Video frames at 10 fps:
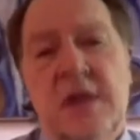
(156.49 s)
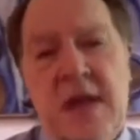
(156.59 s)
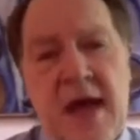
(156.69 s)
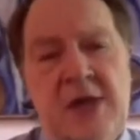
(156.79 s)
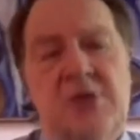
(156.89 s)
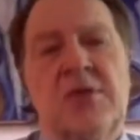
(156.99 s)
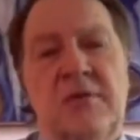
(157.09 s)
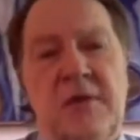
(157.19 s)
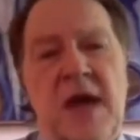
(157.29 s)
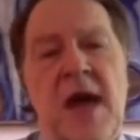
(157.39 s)
is a national
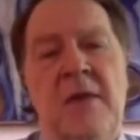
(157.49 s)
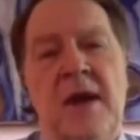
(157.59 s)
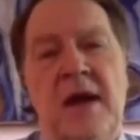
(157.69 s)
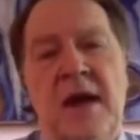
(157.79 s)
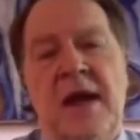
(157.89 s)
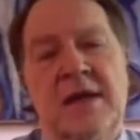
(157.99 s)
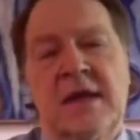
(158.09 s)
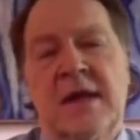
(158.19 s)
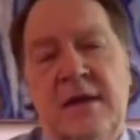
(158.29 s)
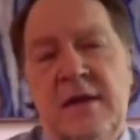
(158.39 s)
phenomenon.
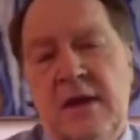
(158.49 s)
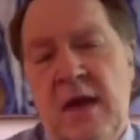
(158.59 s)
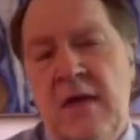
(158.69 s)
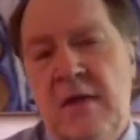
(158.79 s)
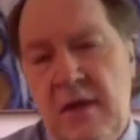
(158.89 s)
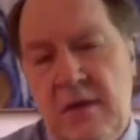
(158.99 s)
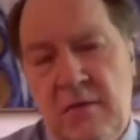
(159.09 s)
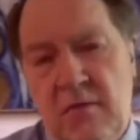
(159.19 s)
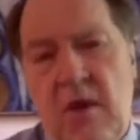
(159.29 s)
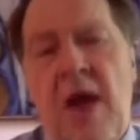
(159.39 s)
And again, the
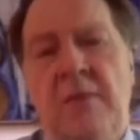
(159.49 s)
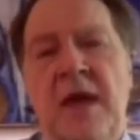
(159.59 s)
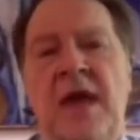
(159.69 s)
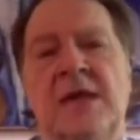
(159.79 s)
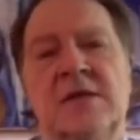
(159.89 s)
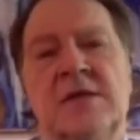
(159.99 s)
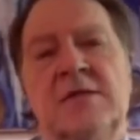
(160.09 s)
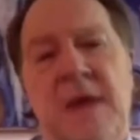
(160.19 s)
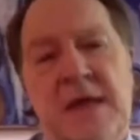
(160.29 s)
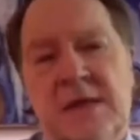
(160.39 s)
Raub case
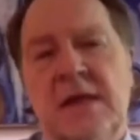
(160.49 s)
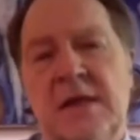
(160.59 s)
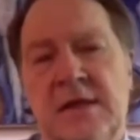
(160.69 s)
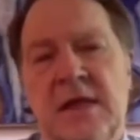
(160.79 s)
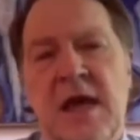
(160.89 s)
is basically